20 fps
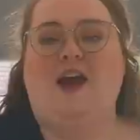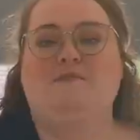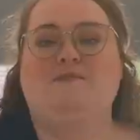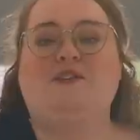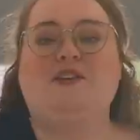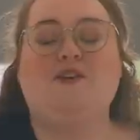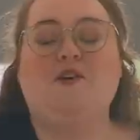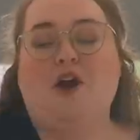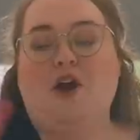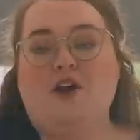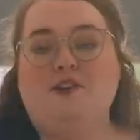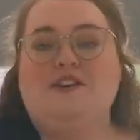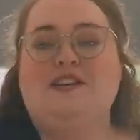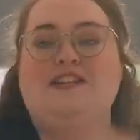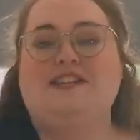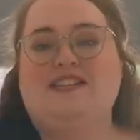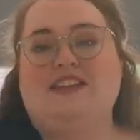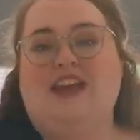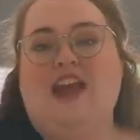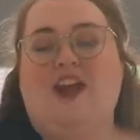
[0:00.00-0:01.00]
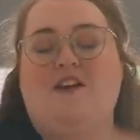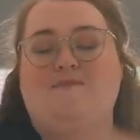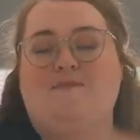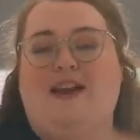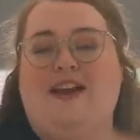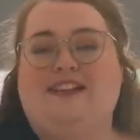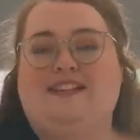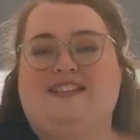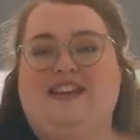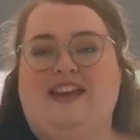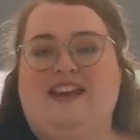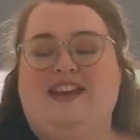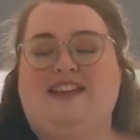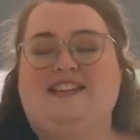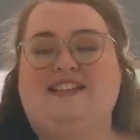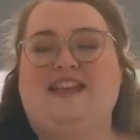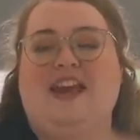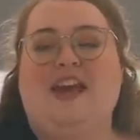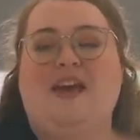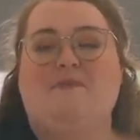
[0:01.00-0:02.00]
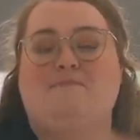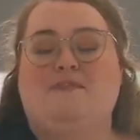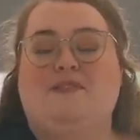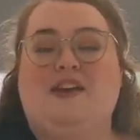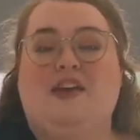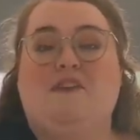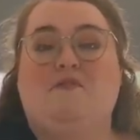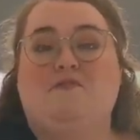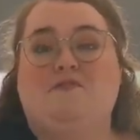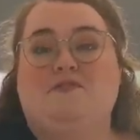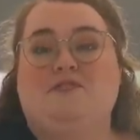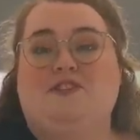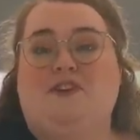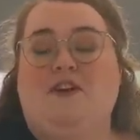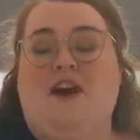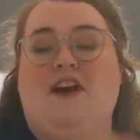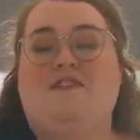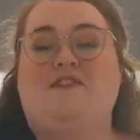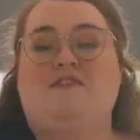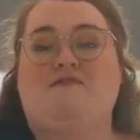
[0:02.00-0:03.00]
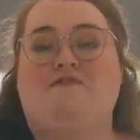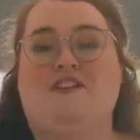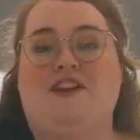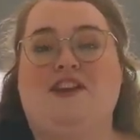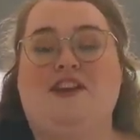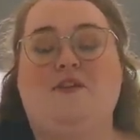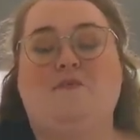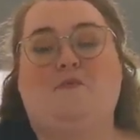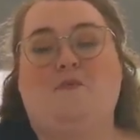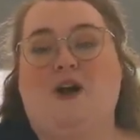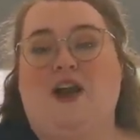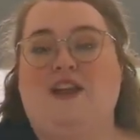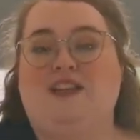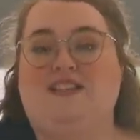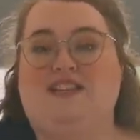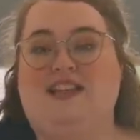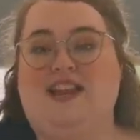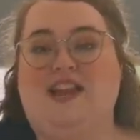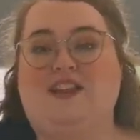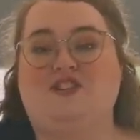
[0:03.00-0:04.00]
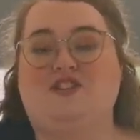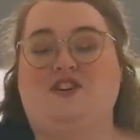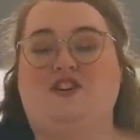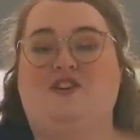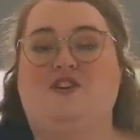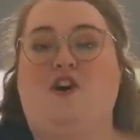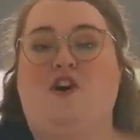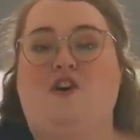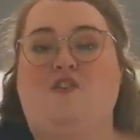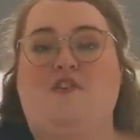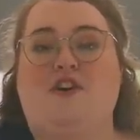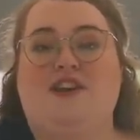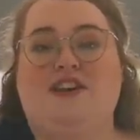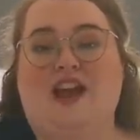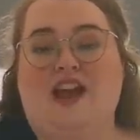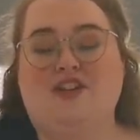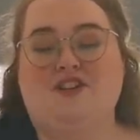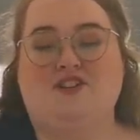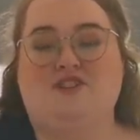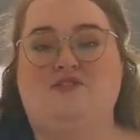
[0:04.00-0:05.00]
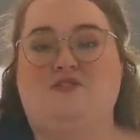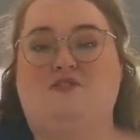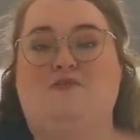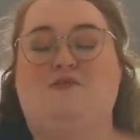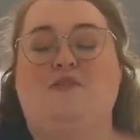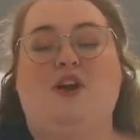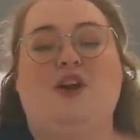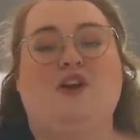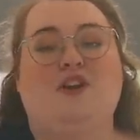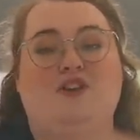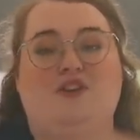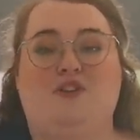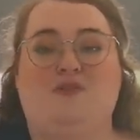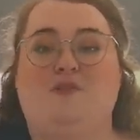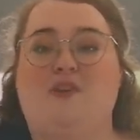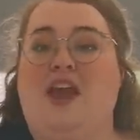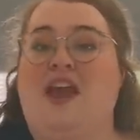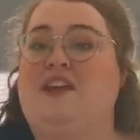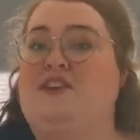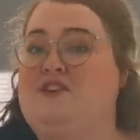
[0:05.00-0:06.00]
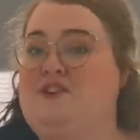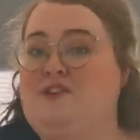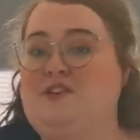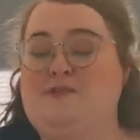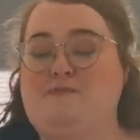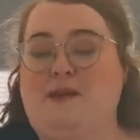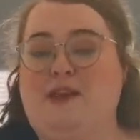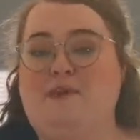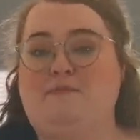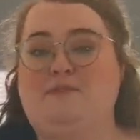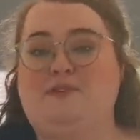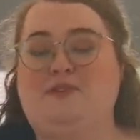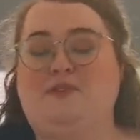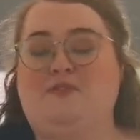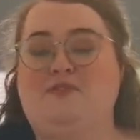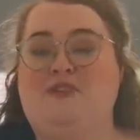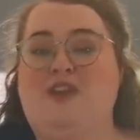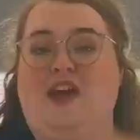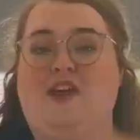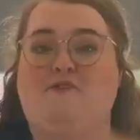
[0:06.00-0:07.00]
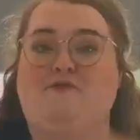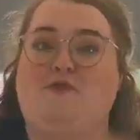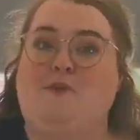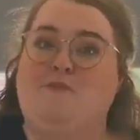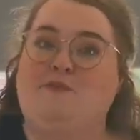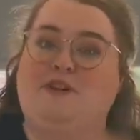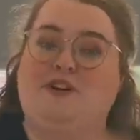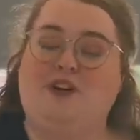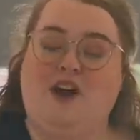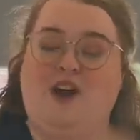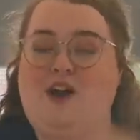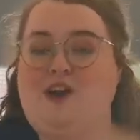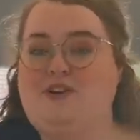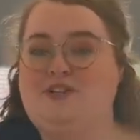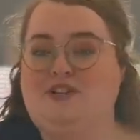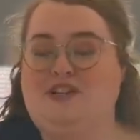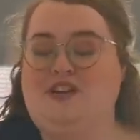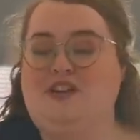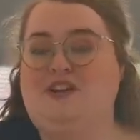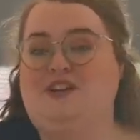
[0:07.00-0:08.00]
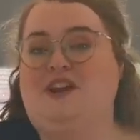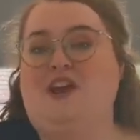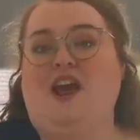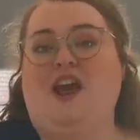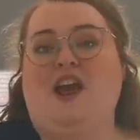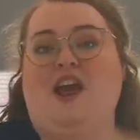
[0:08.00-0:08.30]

So not only do they have magazines, but they also have a really wide selection of national UK newspapers on there, from The Guardian